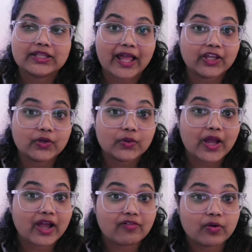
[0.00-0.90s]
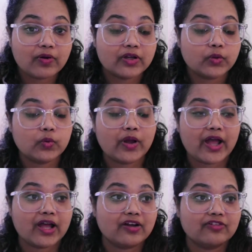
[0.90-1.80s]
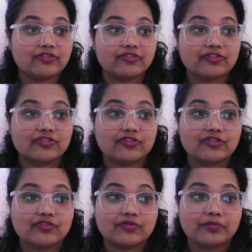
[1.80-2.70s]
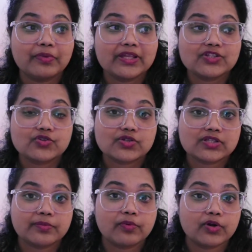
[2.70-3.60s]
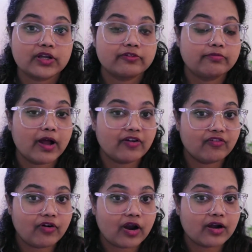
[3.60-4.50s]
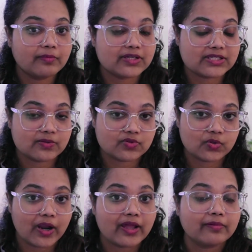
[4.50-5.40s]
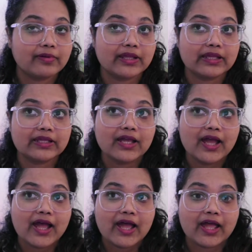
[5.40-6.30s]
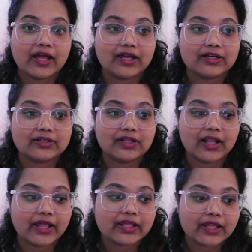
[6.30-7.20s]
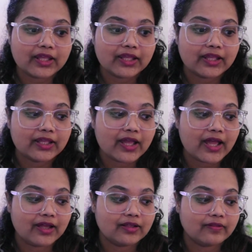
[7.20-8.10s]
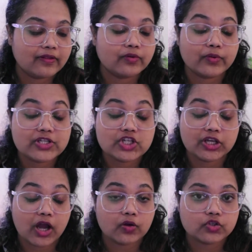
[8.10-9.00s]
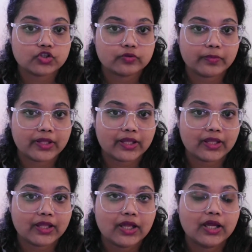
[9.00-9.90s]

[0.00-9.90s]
Thank you everyone who have been so supportive by far by subscribing and liking and then reaching out to me